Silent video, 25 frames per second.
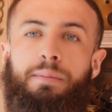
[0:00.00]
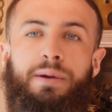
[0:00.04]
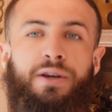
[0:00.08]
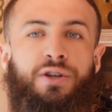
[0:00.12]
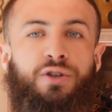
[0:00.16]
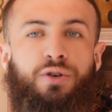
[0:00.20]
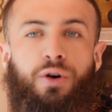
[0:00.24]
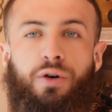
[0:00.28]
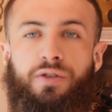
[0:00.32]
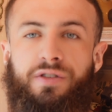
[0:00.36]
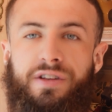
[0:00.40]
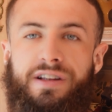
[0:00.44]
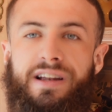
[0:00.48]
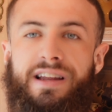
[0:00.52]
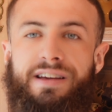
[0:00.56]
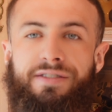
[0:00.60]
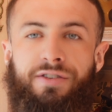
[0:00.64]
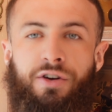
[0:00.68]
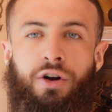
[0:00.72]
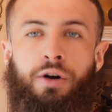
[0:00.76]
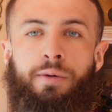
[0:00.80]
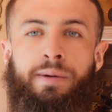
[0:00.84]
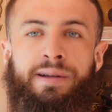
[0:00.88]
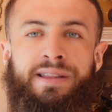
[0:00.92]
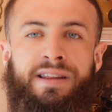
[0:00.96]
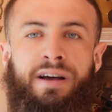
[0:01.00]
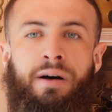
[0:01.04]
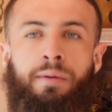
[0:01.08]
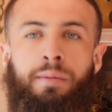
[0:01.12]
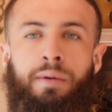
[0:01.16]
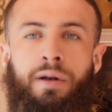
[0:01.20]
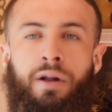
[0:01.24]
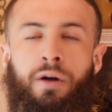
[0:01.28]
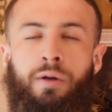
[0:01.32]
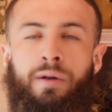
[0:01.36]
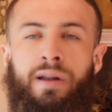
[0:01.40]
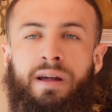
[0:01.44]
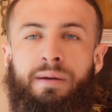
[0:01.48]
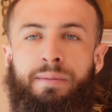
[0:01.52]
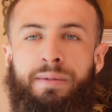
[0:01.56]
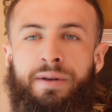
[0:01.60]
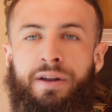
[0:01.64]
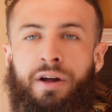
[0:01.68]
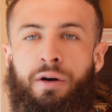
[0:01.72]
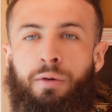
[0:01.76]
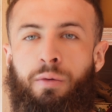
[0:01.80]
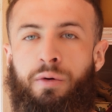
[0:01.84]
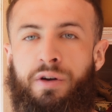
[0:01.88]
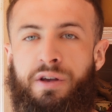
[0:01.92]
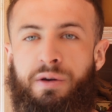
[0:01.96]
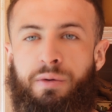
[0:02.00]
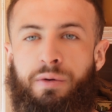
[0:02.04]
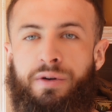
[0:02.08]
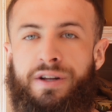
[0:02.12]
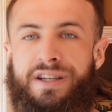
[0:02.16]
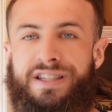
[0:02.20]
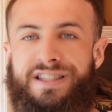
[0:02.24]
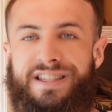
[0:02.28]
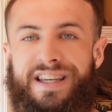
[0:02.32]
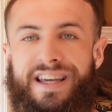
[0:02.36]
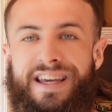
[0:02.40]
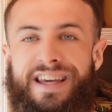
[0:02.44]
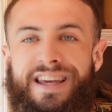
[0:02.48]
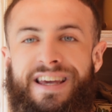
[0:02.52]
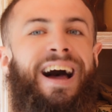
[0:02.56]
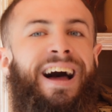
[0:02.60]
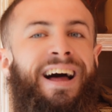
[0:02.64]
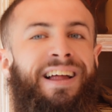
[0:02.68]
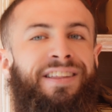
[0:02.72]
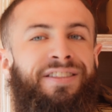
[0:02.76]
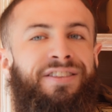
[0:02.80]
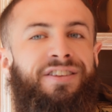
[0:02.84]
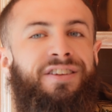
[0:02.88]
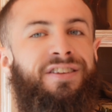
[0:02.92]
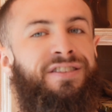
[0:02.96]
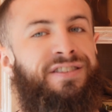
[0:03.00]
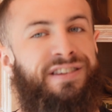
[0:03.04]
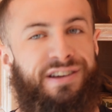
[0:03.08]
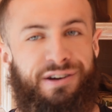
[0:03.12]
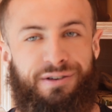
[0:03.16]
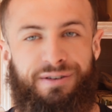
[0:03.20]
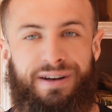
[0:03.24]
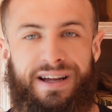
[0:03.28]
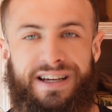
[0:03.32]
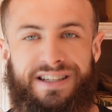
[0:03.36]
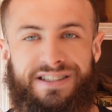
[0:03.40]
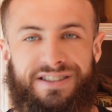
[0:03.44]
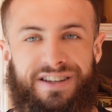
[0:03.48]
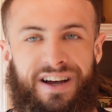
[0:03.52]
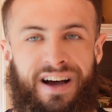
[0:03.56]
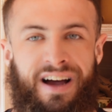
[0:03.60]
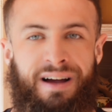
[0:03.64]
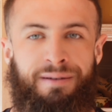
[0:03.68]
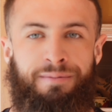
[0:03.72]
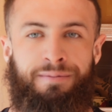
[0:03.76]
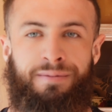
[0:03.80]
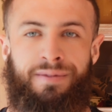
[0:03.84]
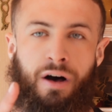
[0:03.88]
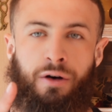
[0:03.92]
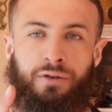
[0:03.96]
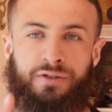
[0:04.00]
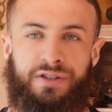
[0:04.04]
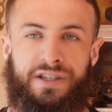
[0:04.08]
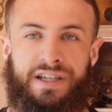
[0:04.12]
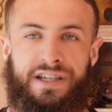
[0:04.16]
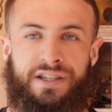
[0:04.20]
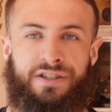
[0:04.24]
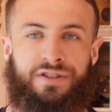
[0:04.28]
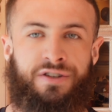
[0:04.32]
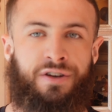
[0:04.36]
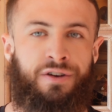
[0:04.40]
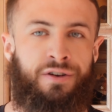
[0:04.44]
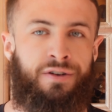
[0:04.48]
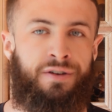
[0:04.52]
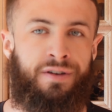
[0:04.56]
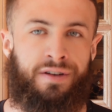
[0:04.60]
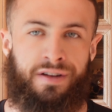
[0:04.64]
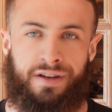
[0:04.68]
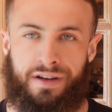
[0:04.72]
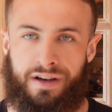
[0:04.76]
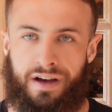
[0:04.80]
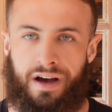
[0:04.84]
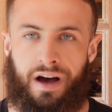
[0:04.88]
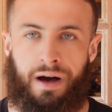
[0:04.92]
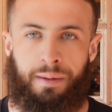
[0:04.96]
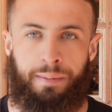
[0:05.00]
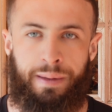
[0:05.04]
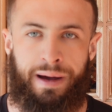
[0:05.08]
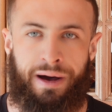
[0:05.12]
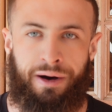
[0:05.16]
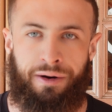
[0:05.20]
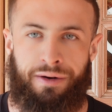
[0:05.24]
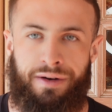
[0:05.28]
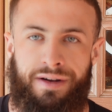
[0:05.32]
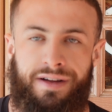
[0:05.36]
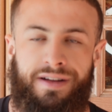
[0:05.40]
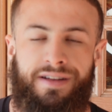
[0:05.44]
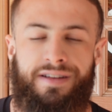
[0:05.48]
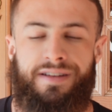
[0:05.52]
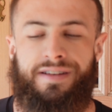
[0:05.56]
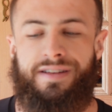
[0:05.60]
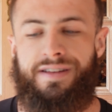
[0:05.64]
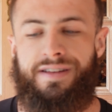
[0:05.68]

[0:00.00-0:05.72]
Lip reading: be sure to leave a comment down below, let me know what you want to see. And until next time, I'll see you soon. I'm out.